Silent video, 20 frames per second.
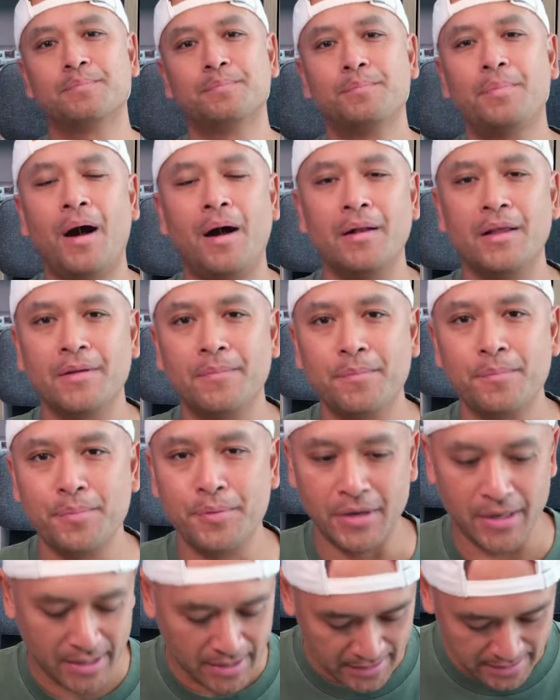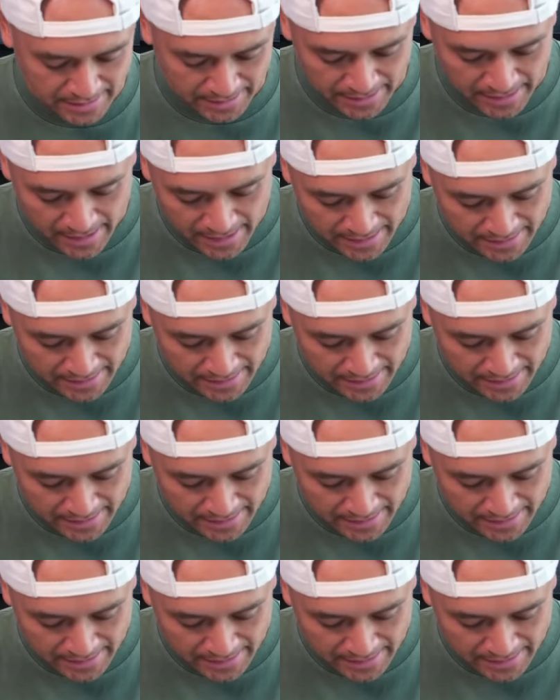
Probably pretty easy.